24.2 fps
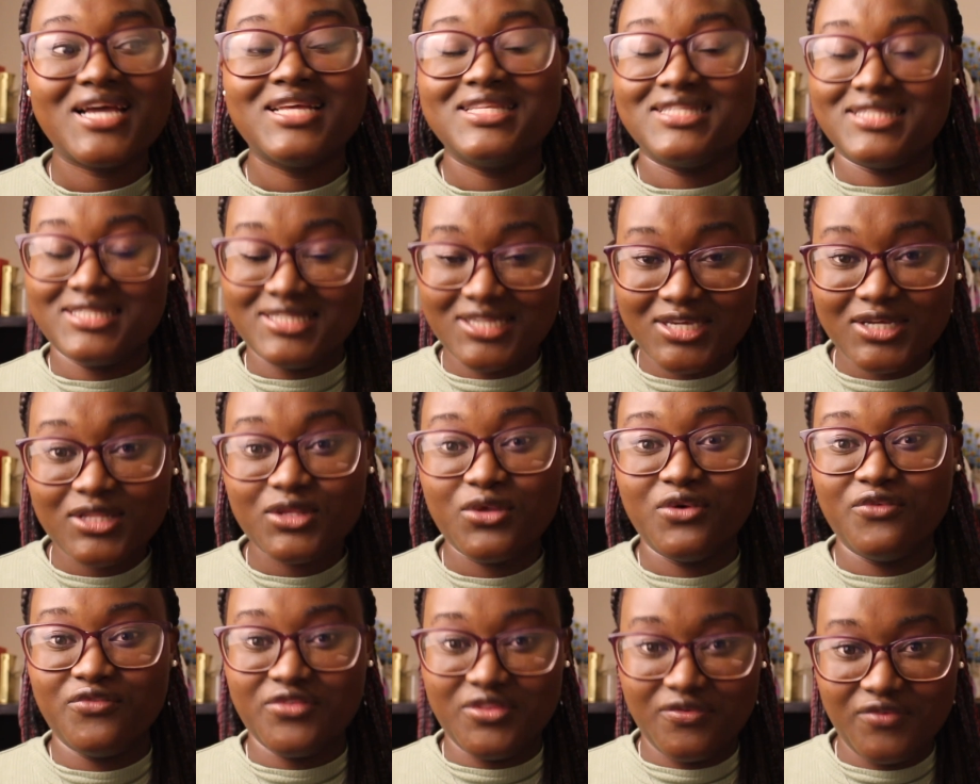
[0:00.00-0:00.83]
Stick
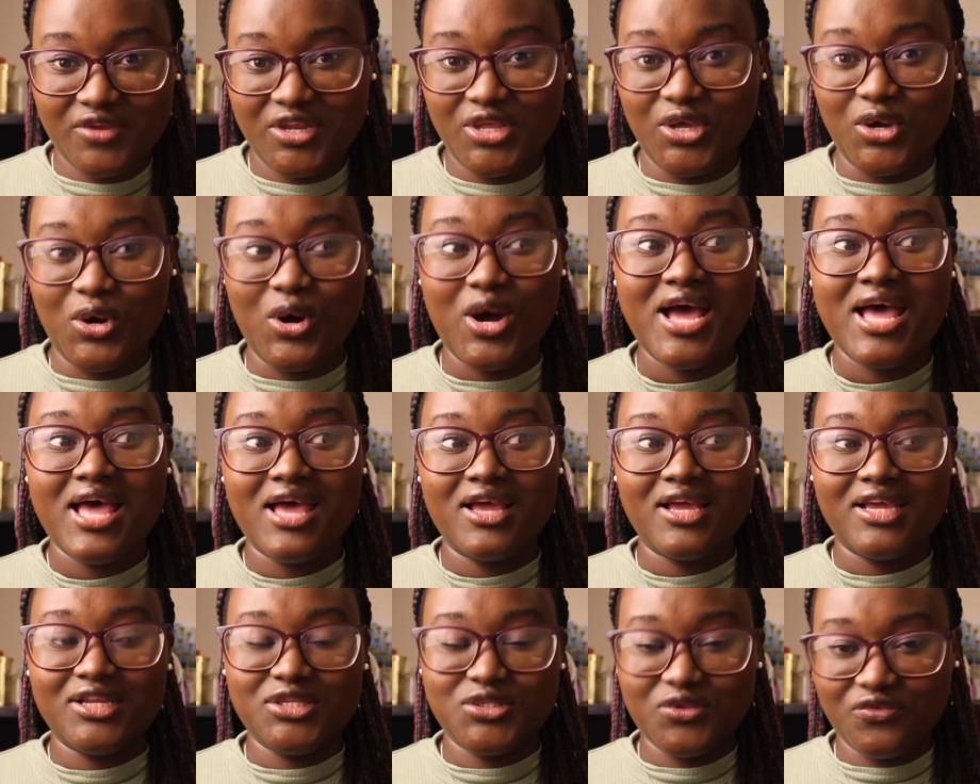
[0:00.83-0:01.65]
along for the video
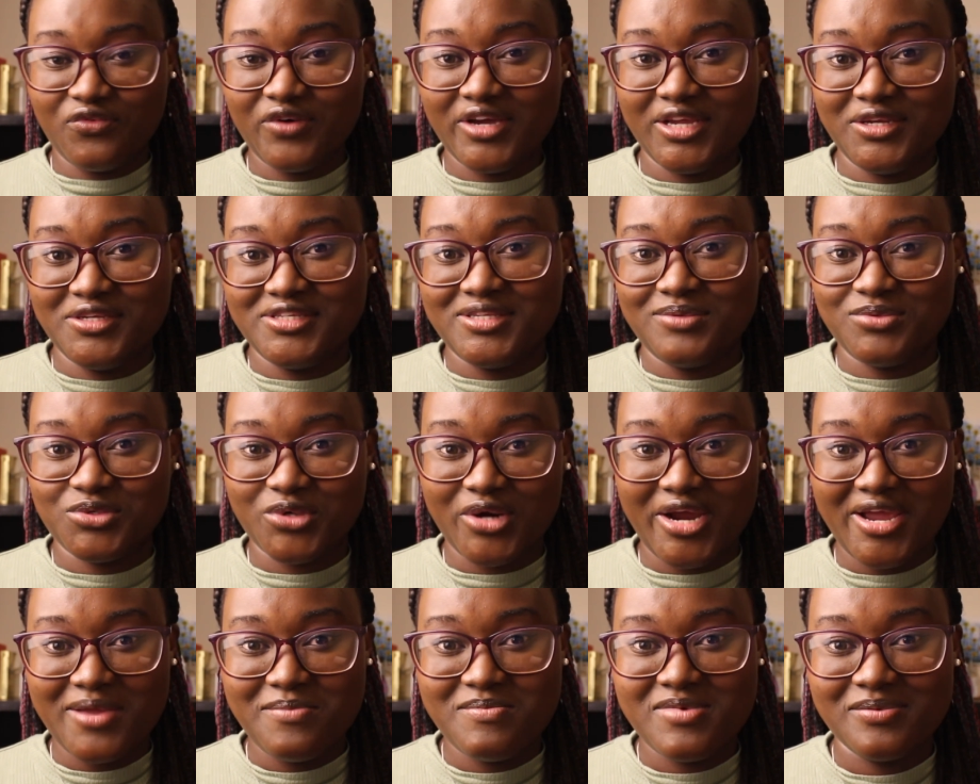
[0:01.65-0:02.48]
and don't forget to
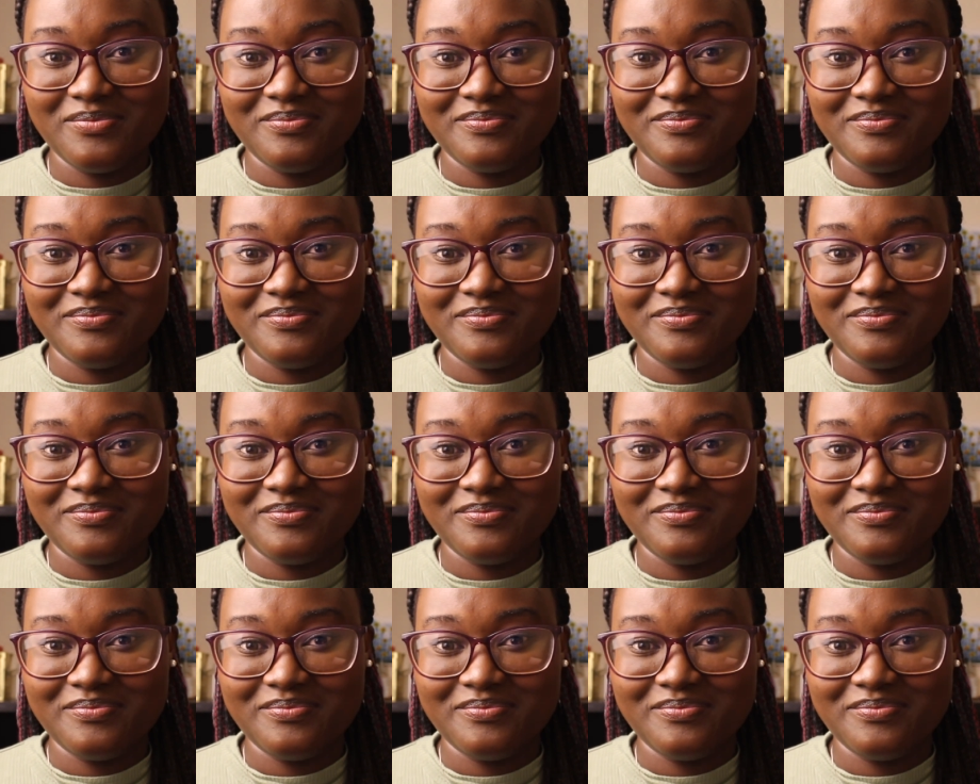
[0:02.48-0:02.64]
subscribe.